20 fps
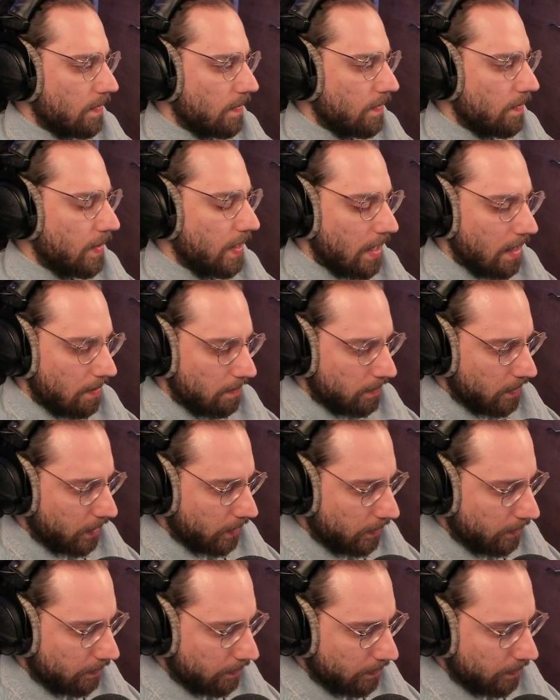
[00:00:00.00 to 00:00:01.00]
Be
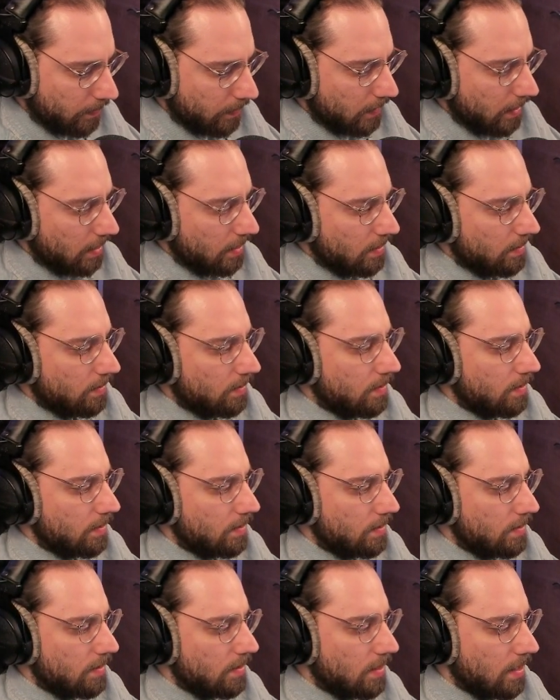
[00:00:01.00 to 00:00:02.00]
humble, and
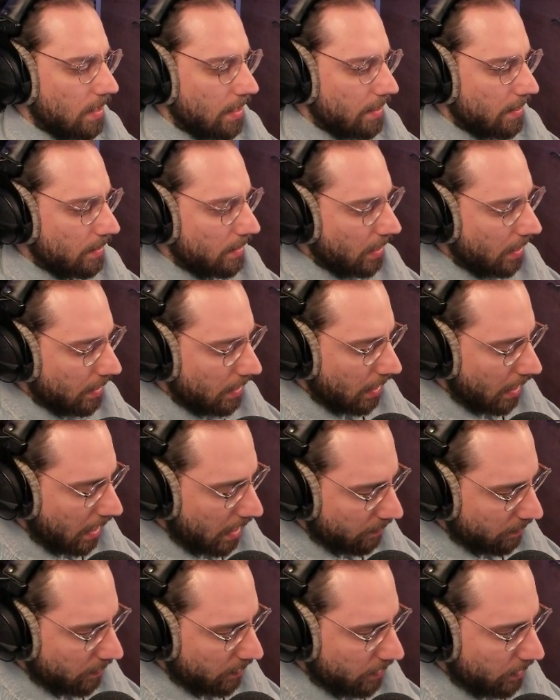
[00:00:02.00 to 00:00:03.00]
not
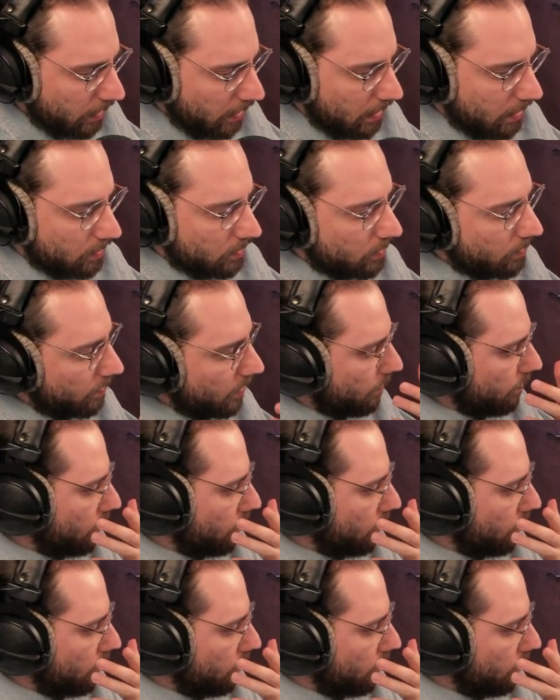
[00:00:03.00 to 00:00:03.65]
everything has to be a